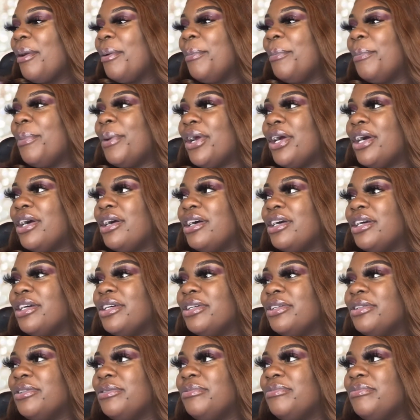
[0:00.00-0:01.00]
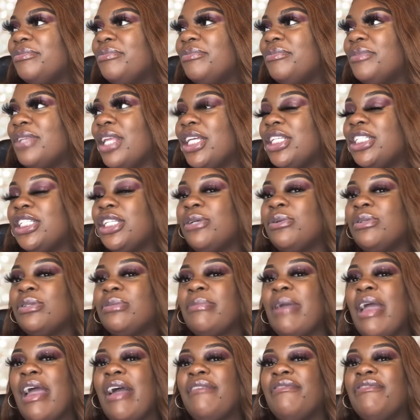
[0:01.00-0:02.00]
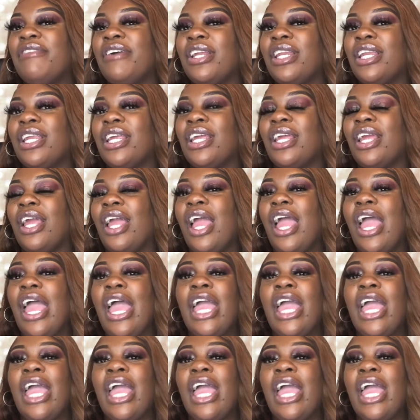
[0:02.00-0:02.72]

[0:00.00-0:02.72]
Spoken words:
Bruh, that shit was mad funny.